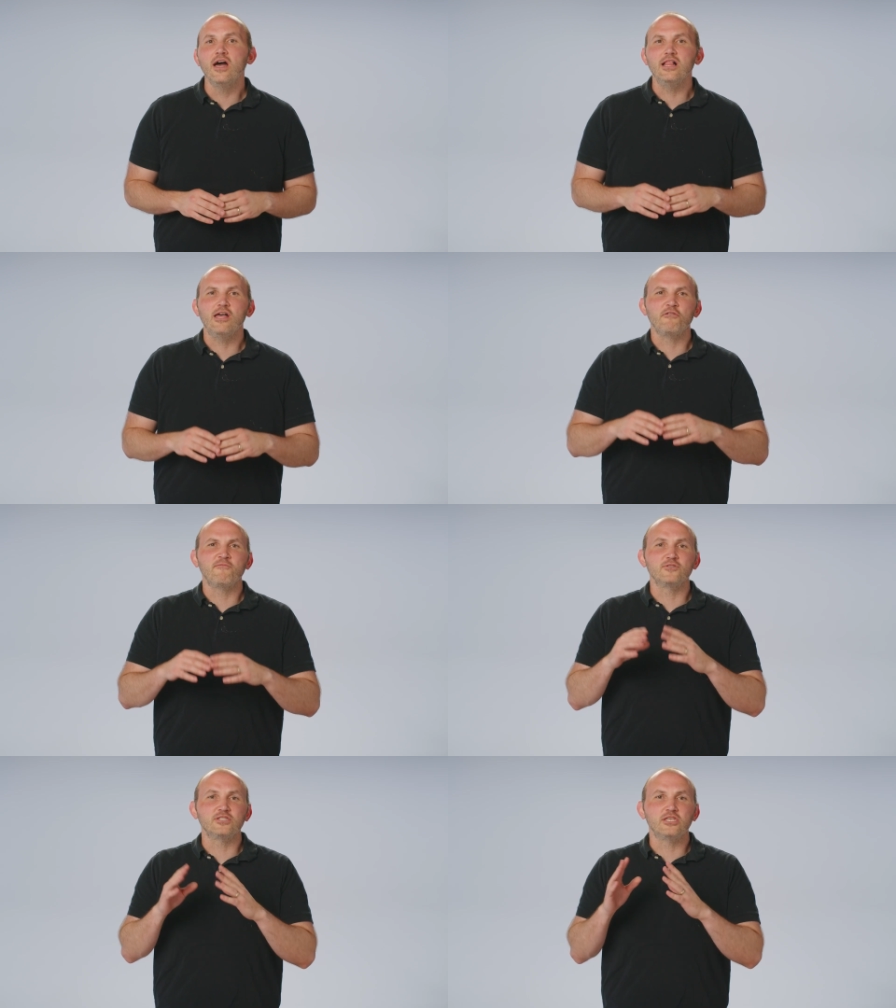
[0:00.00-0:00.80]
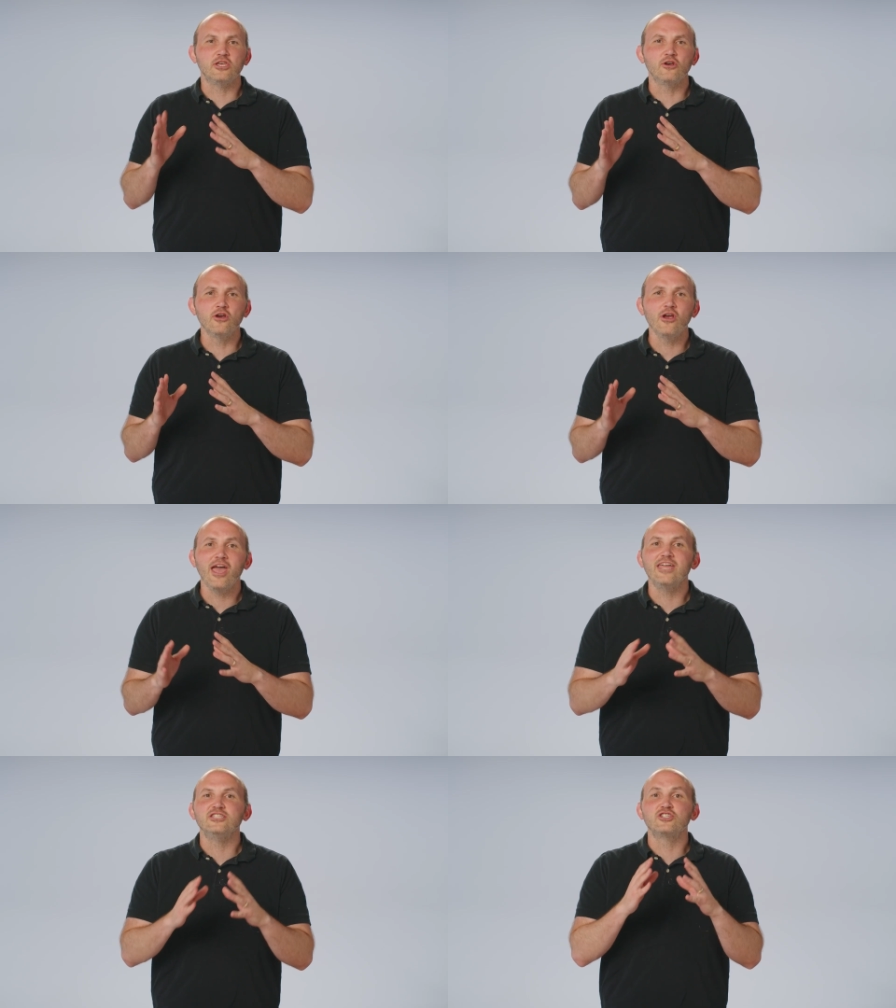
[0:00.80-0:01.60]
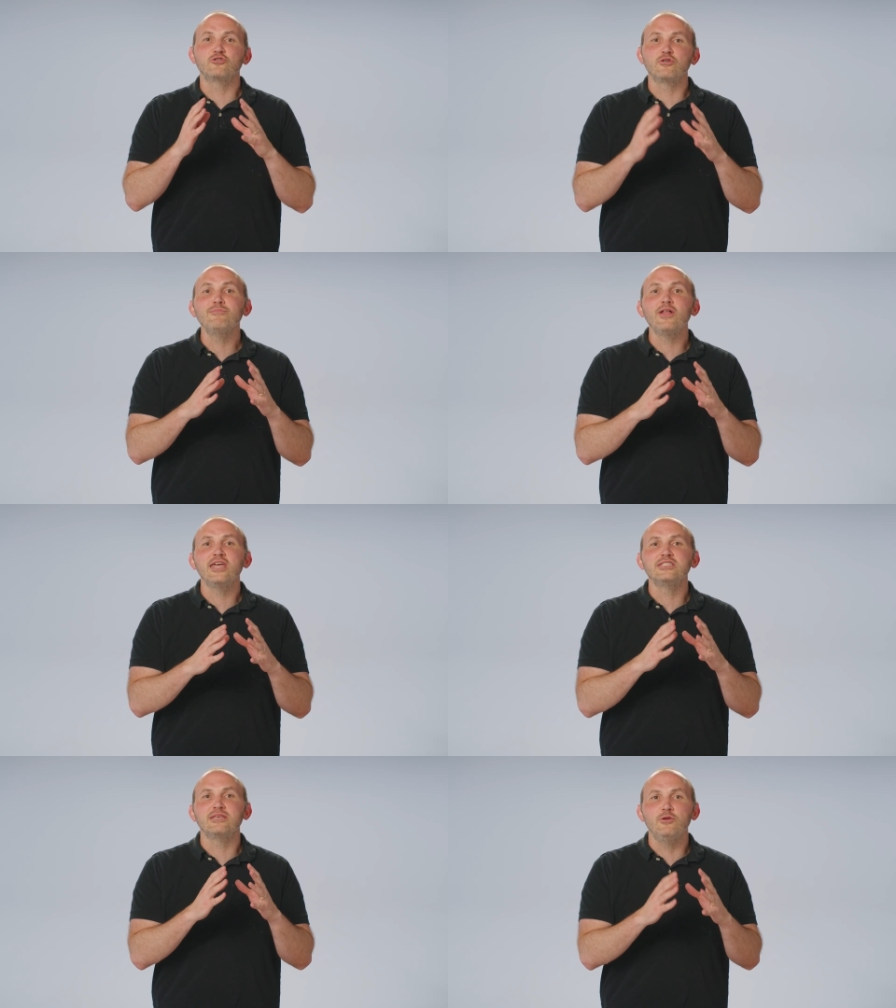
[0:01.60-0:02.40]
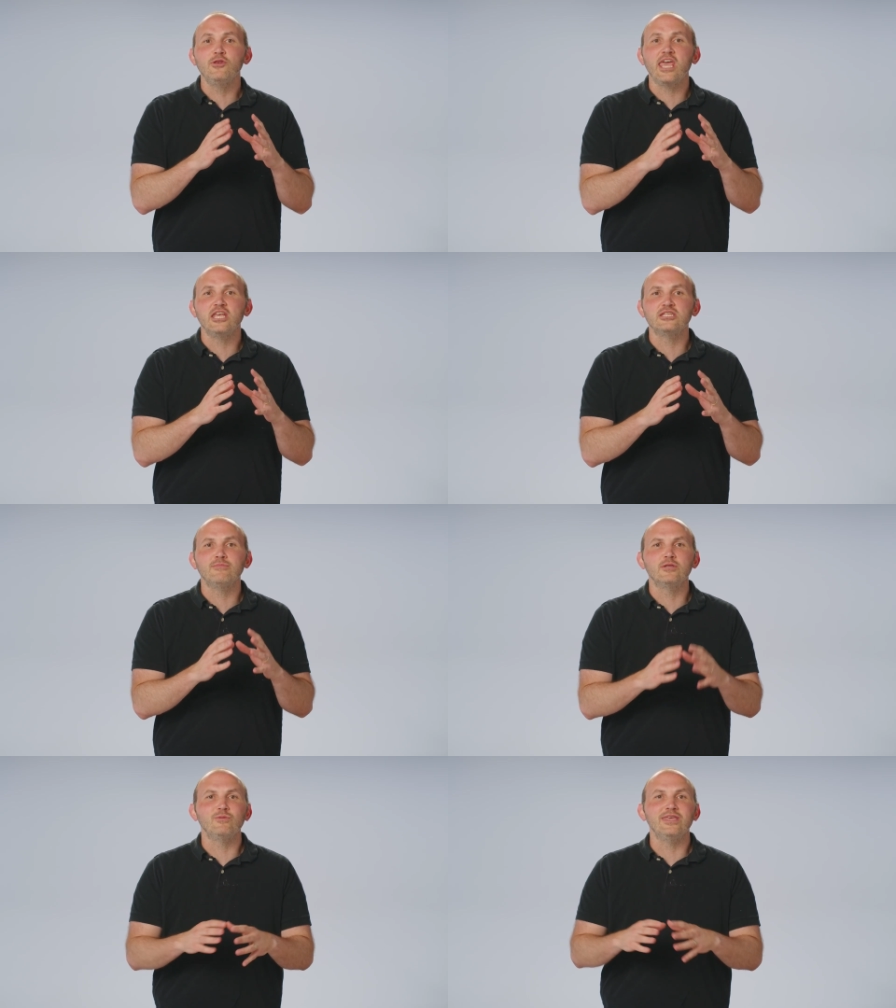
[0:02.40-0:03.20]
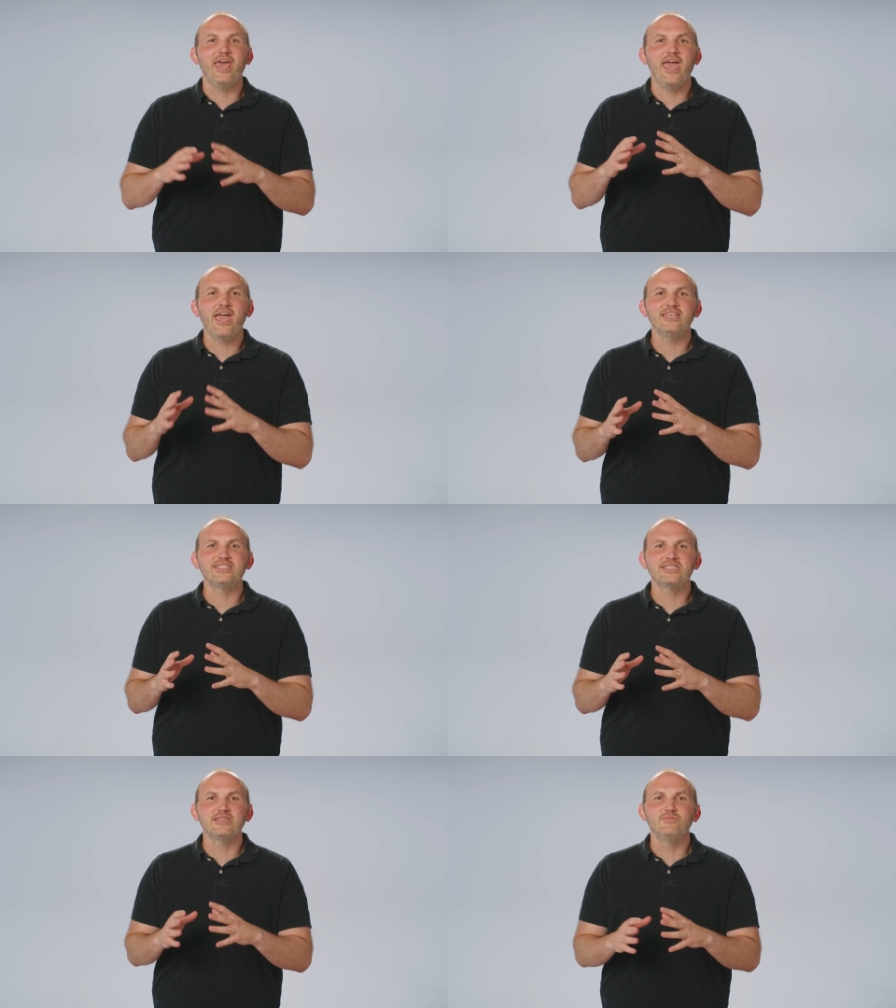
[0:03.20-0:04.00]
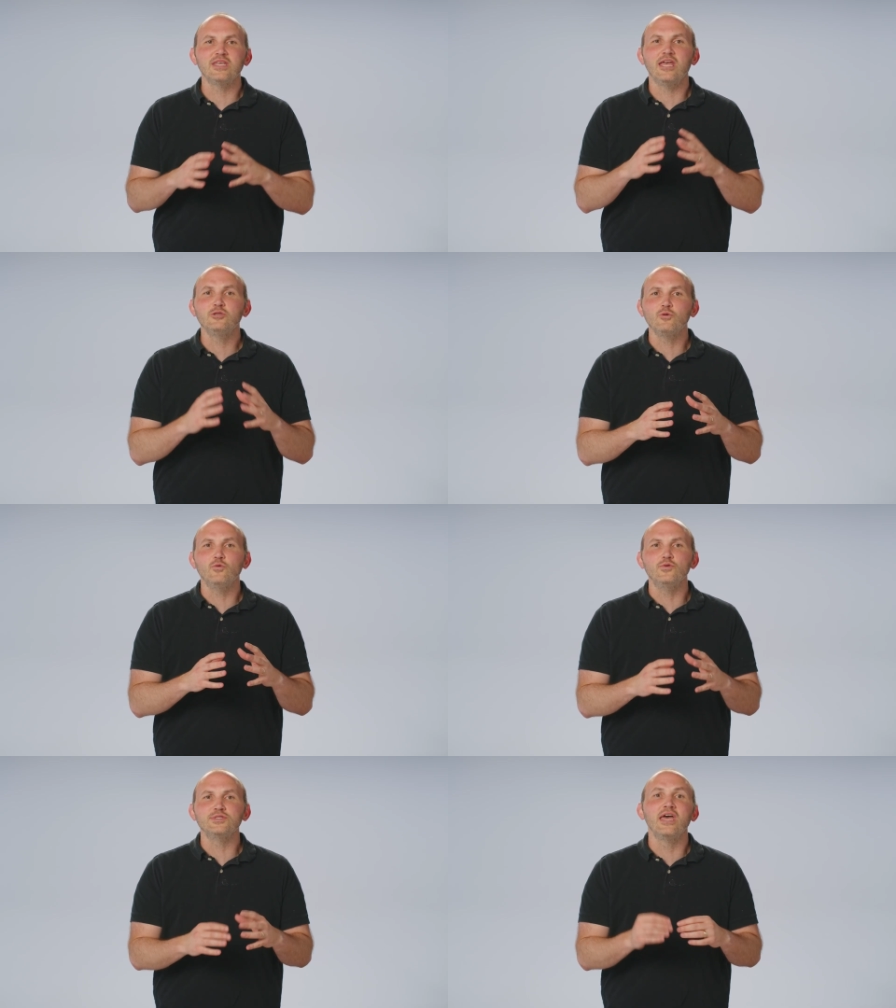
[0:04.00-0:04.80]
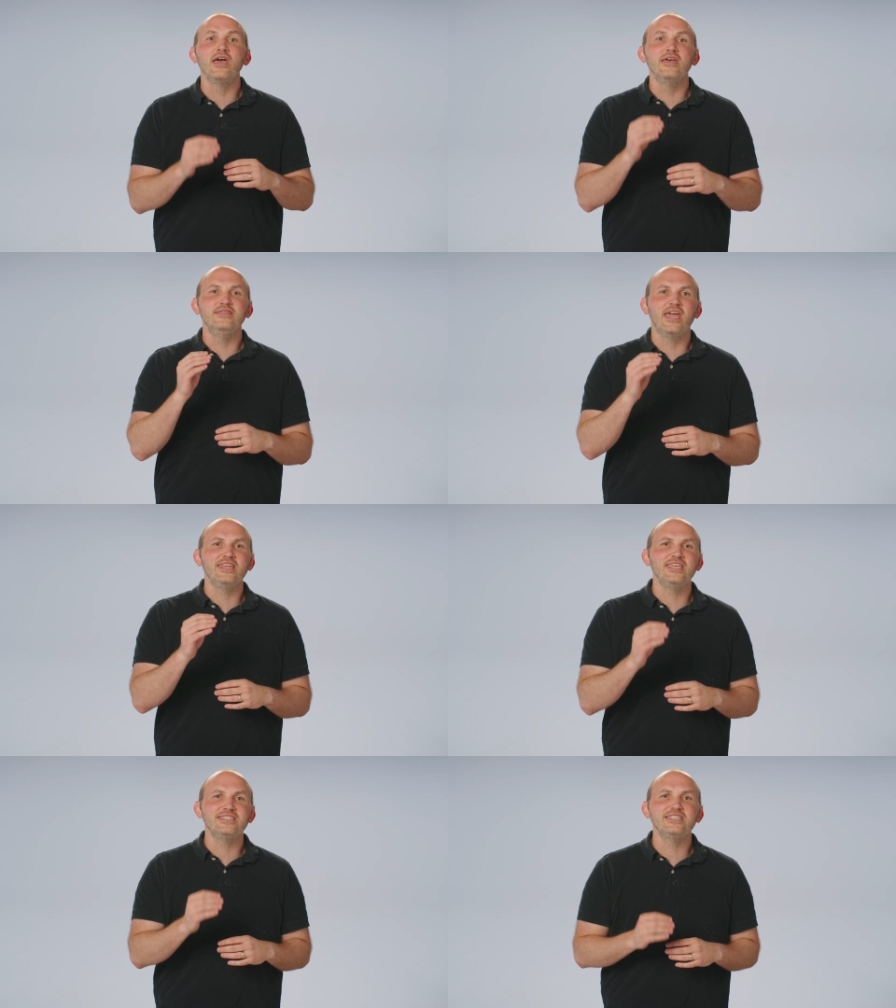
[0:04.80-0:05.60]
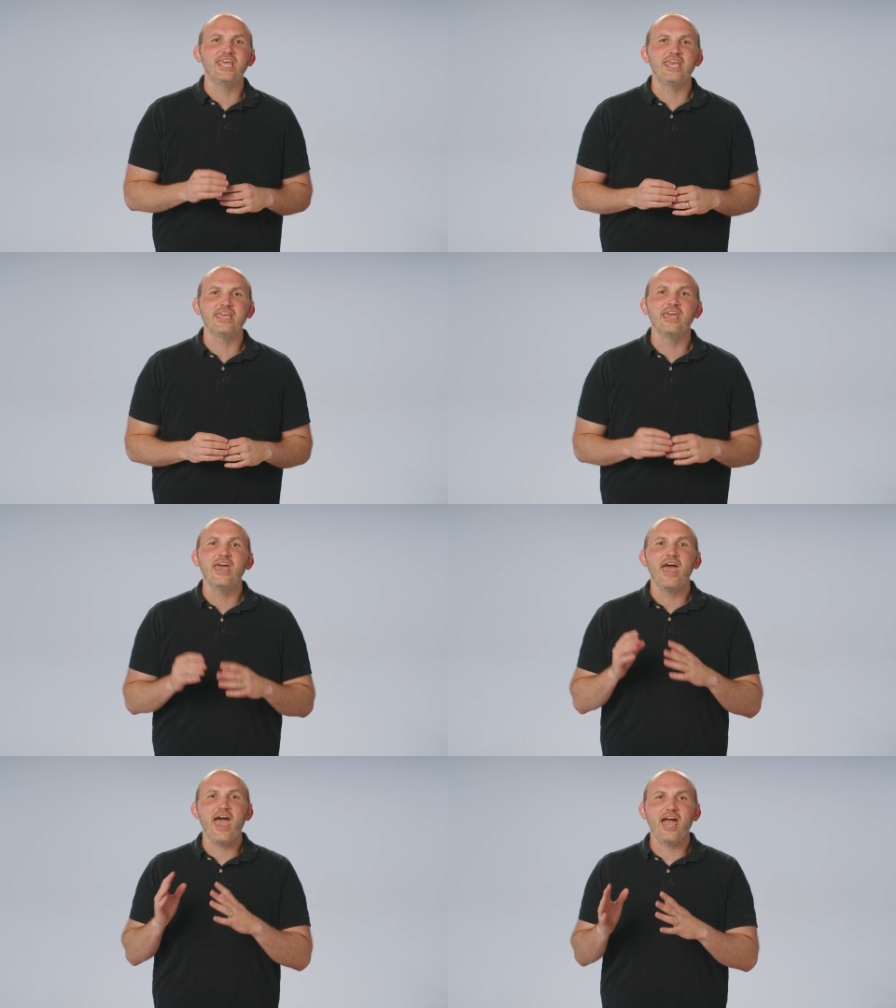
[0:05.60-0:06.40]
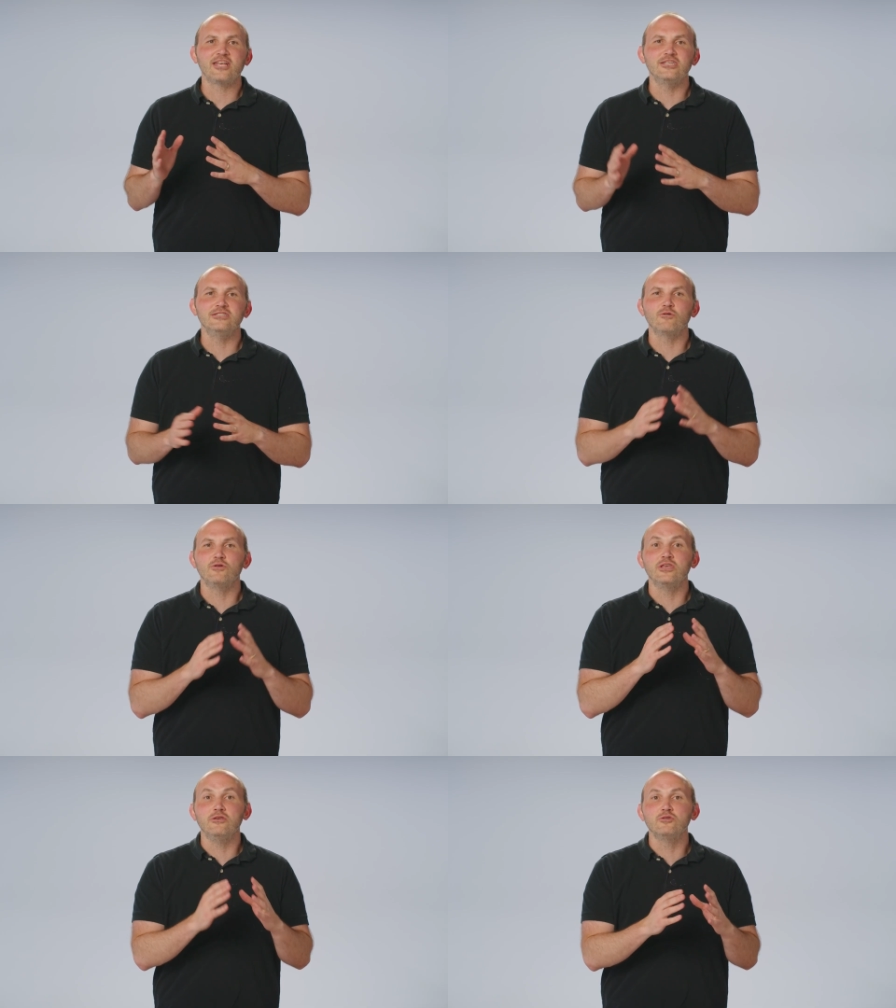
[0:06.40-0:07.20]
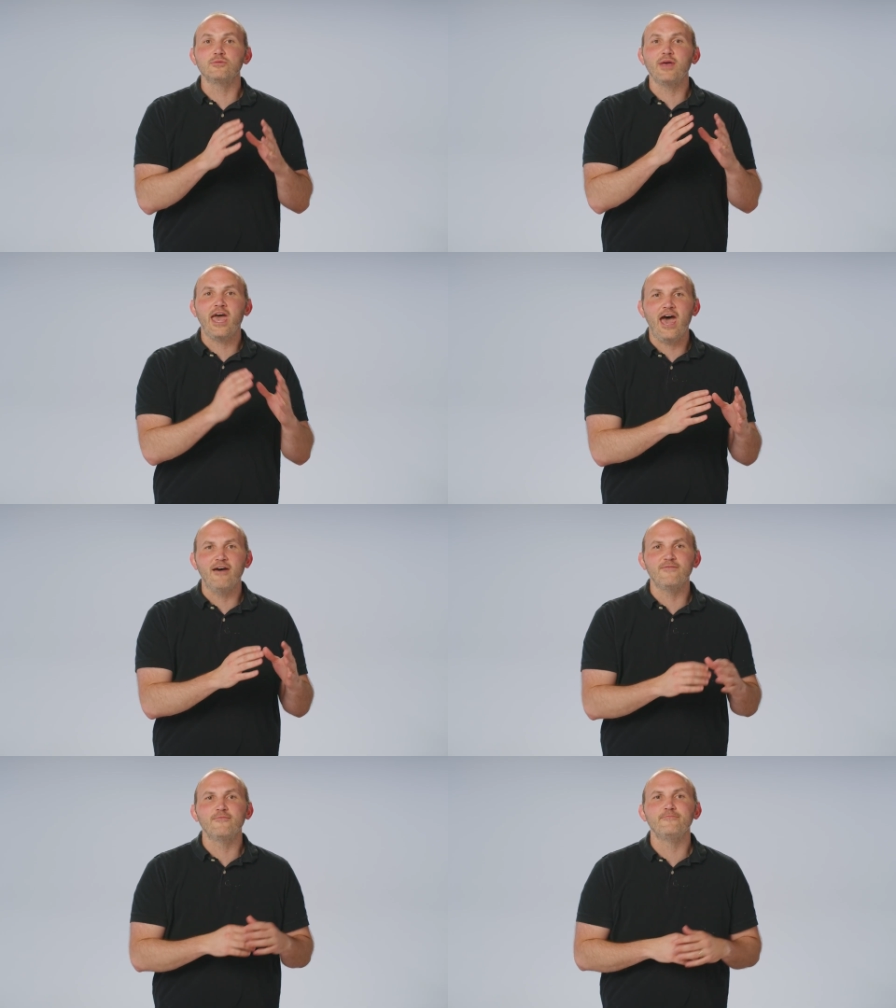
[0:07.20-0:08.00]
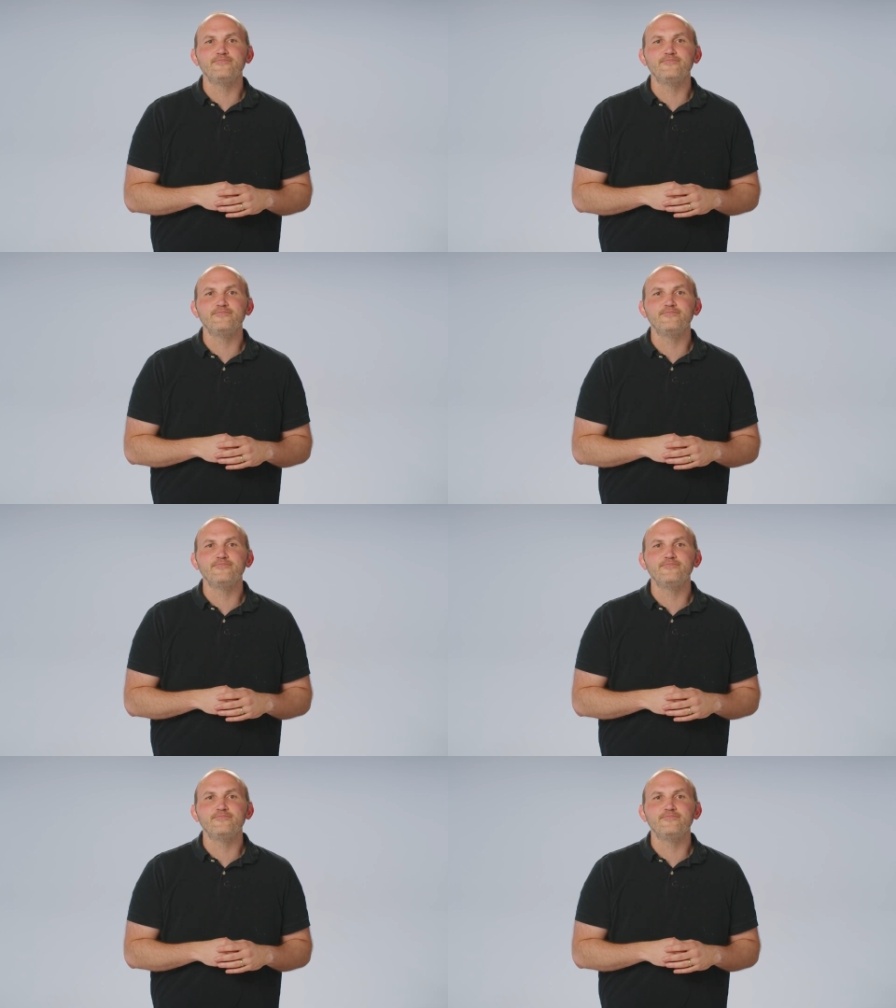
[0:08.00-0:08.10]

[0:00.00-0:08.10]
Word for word: allowing for secure and streamlined communication between AI systems and tools they need to take actions on a user behalf.